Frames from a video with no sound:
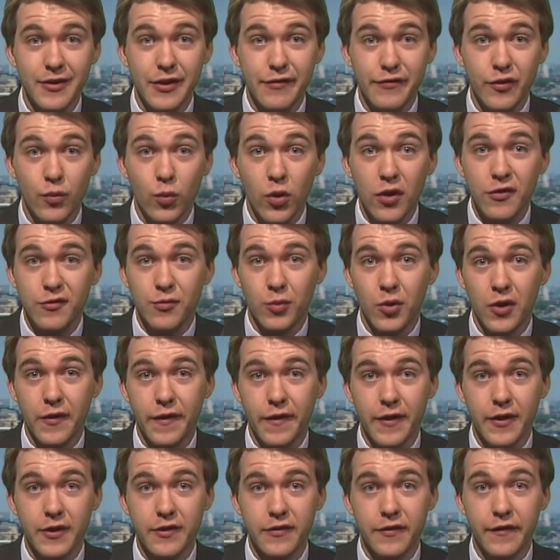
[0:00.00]
if it was
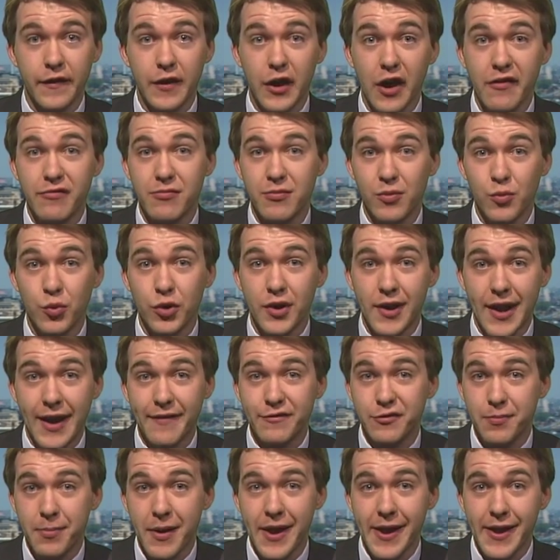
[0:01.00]
worth it, the government wouldn't
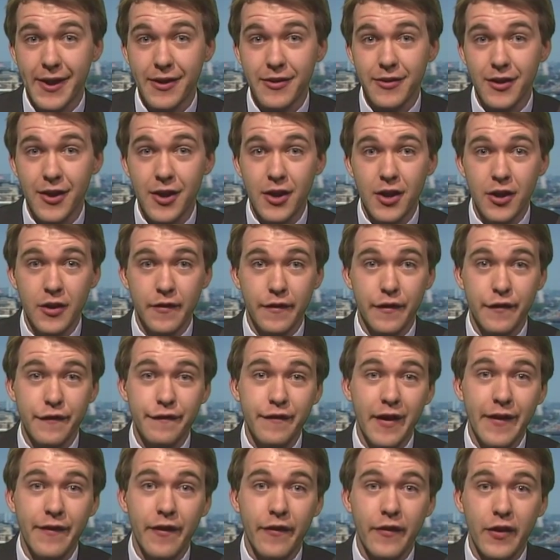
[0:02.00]
have to pay it. The
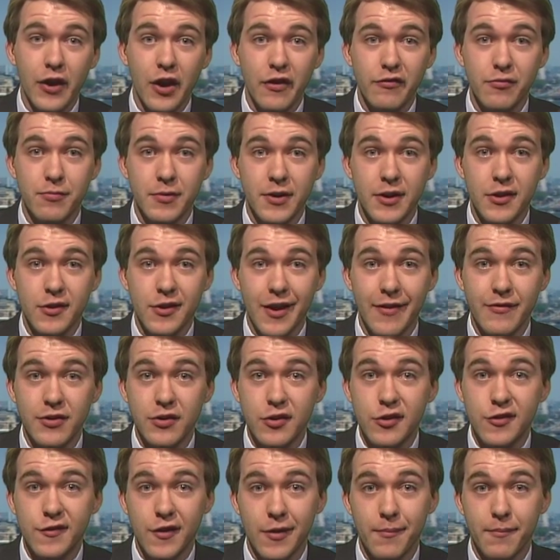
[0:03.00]
fact that the government is having
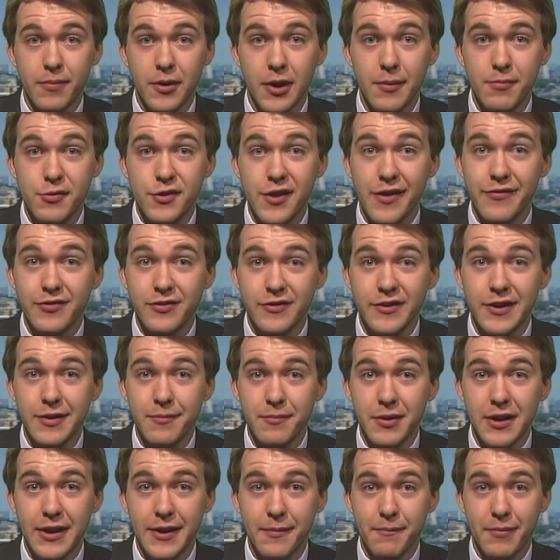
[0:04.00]
to stump up £17
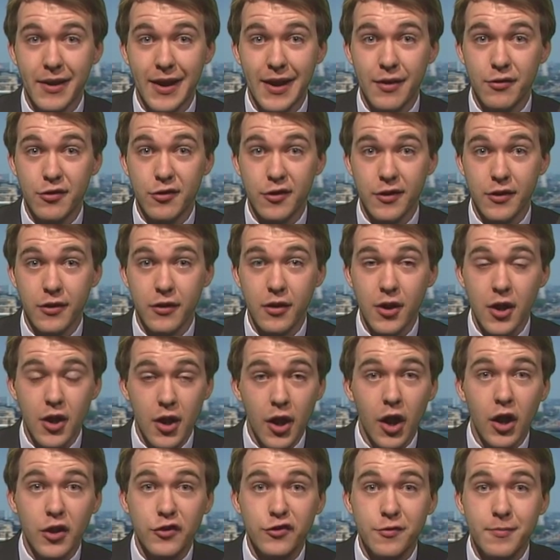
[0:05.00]
billion and
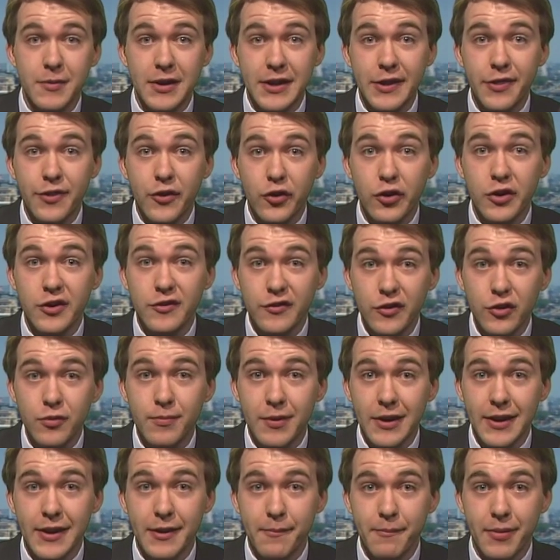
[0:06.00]
ultimately £32
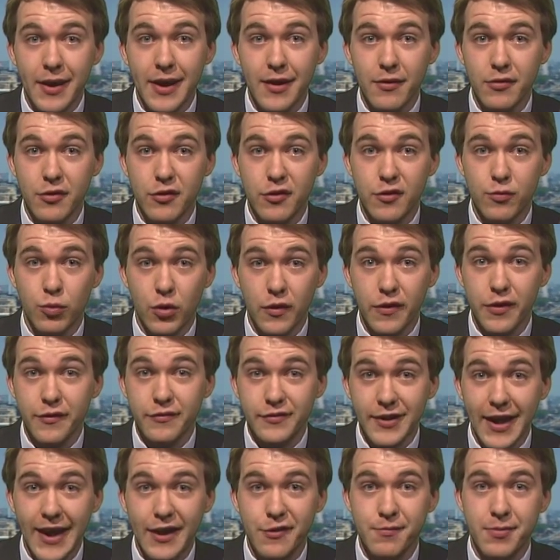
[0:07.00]
billion worth of
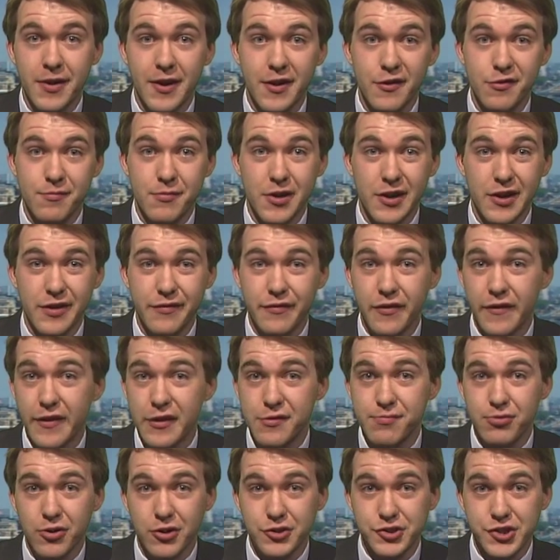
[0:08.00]
taxpayers' money for
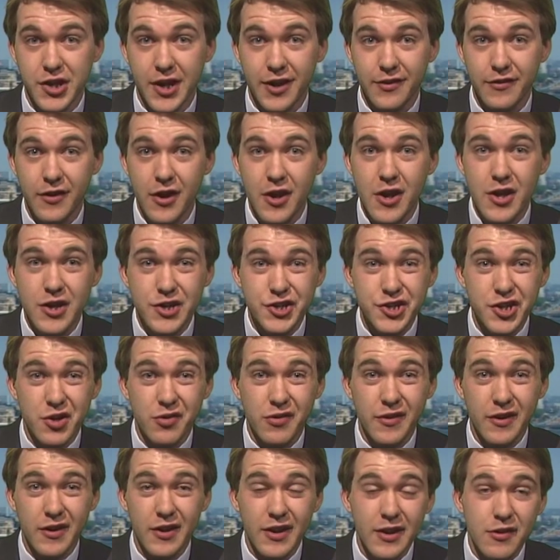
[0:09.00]
this project
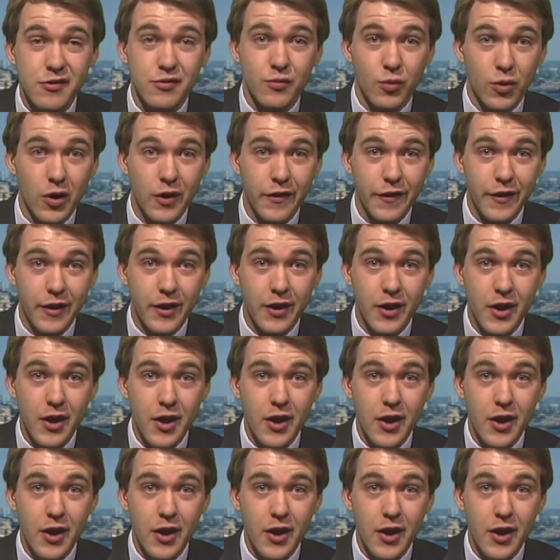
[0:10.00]
shows that it isn't worth it.